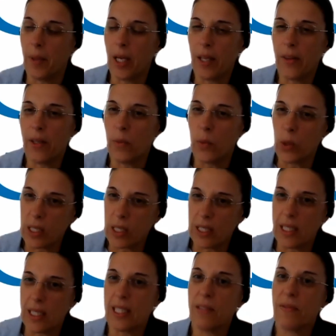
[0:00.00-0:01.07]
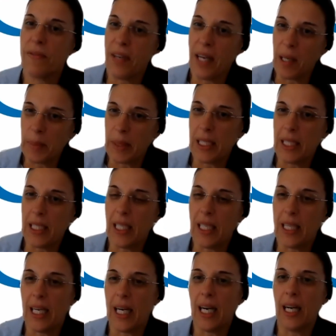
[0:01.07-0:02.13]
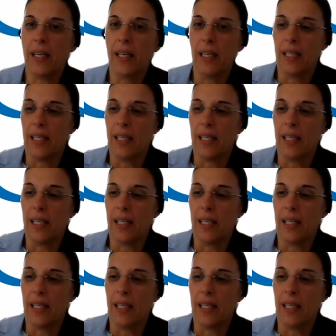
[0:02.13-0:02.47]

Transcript: there was this family that